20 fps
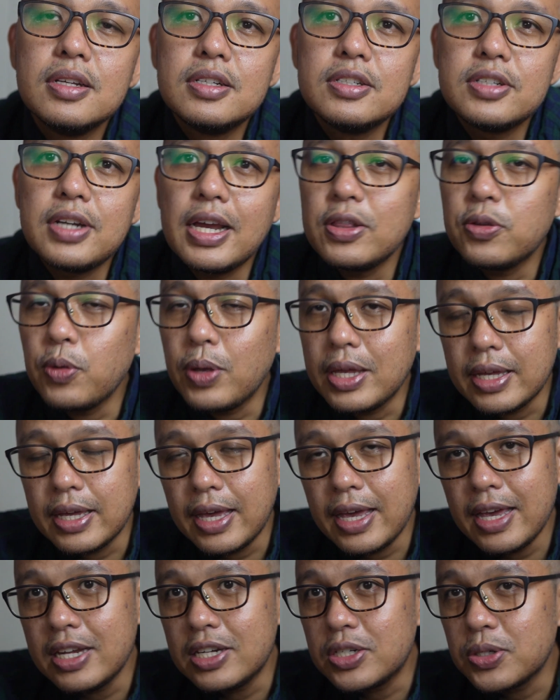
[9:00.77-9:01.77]
Try to
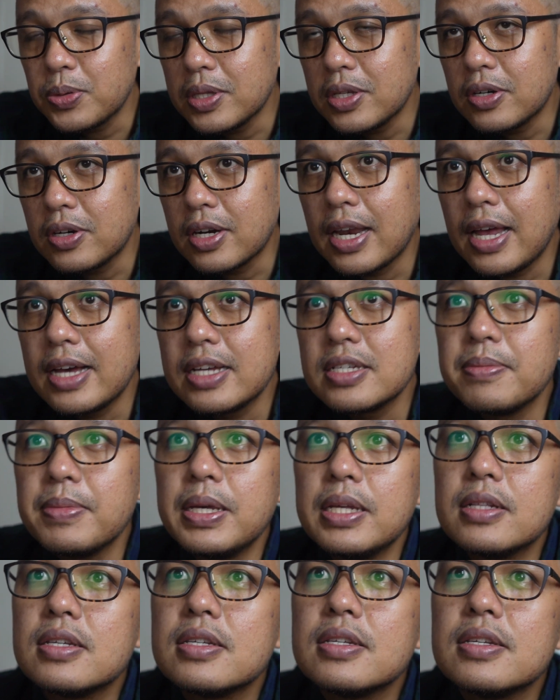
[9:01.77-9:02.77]
engage with your
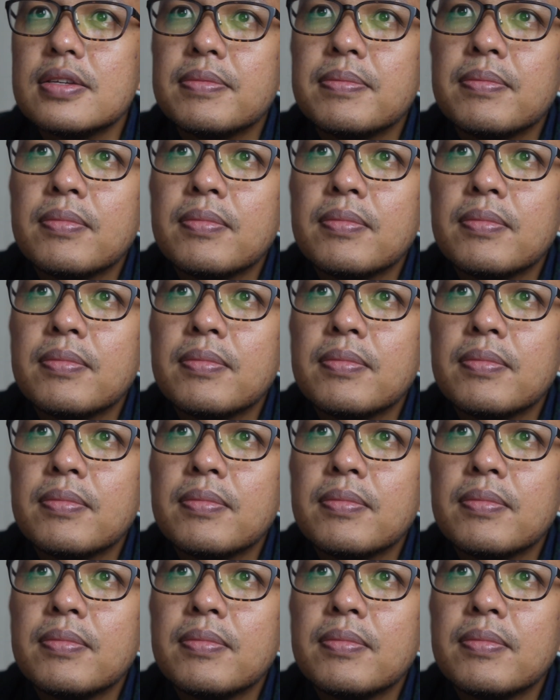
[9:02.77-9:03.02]
classmates.